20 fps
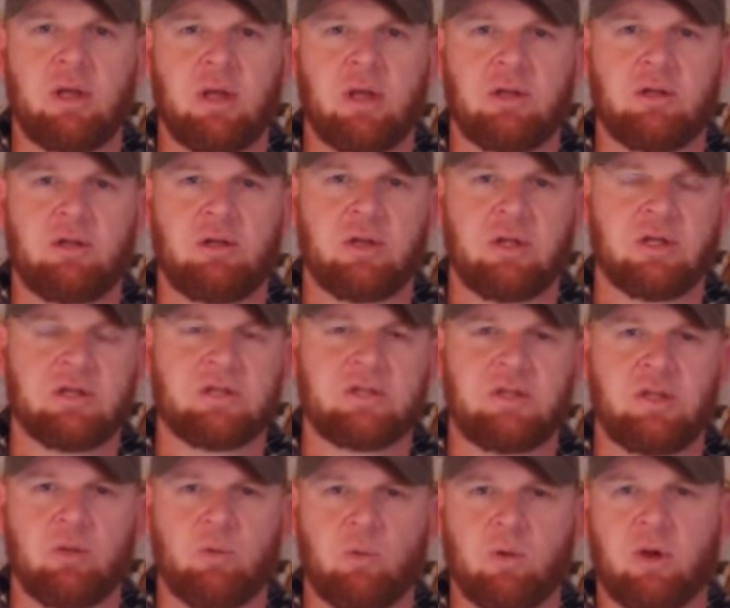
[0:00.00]
and you can
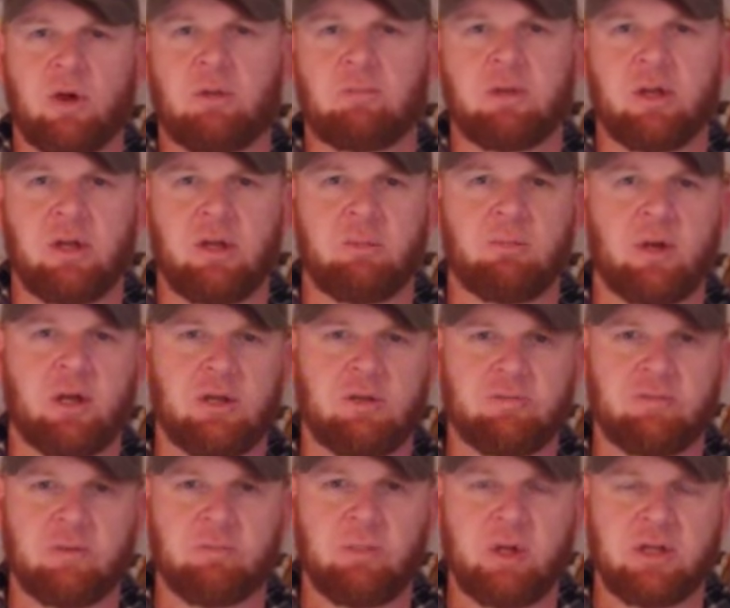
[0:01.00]
see where I'm getting my
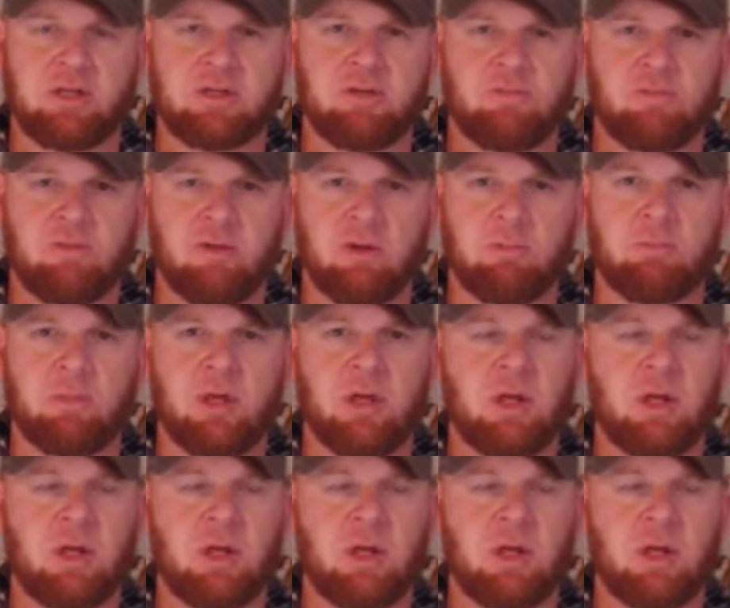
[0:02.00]
information from.